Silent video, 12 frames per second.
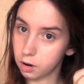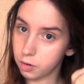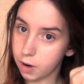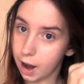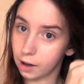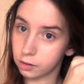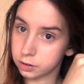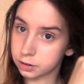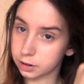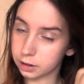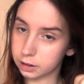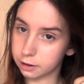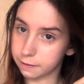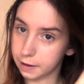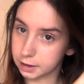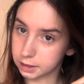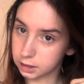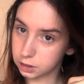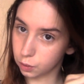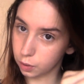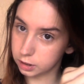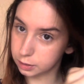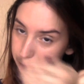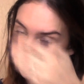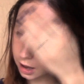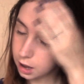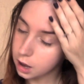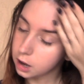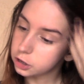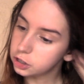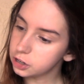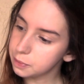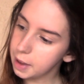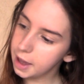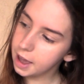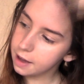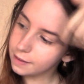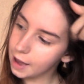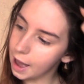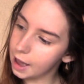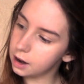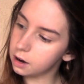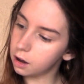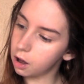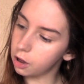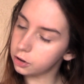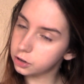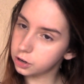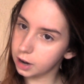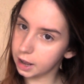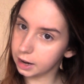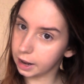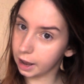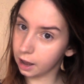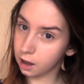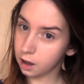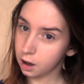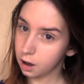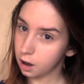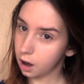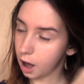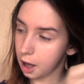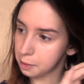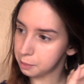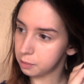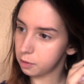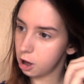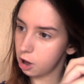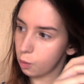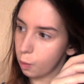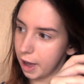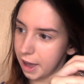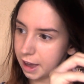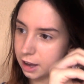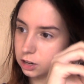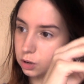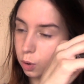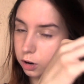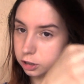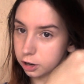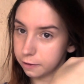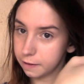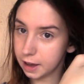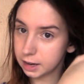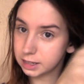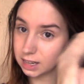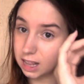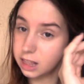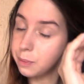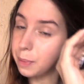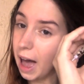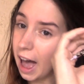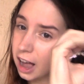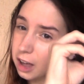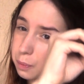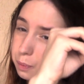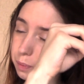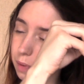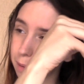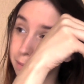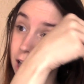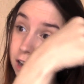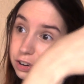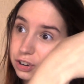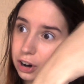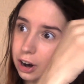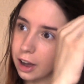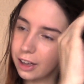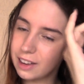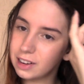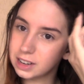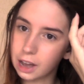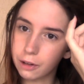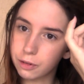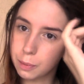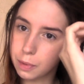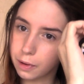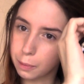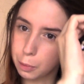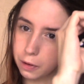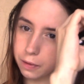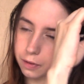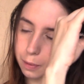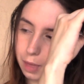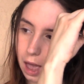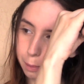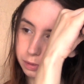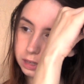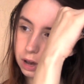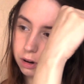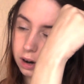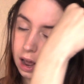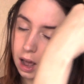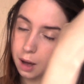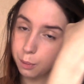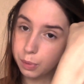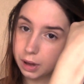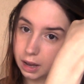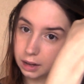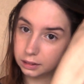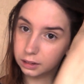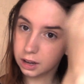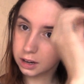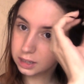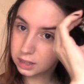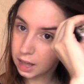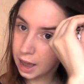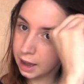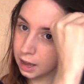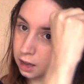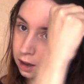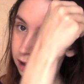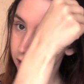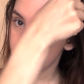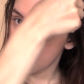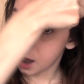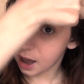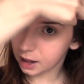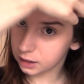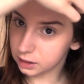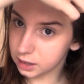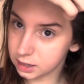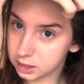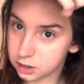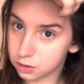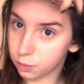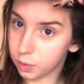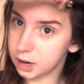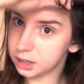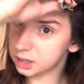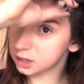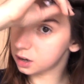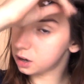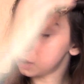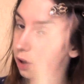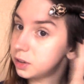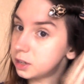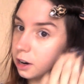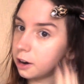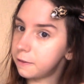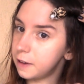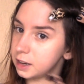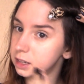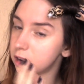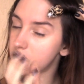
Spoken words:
around so that they're facing towards me. She may have had alternating away and towards her face in the back. I'm not sure, I couldn't tell from the episode, but it looks like at least when it's close to her face,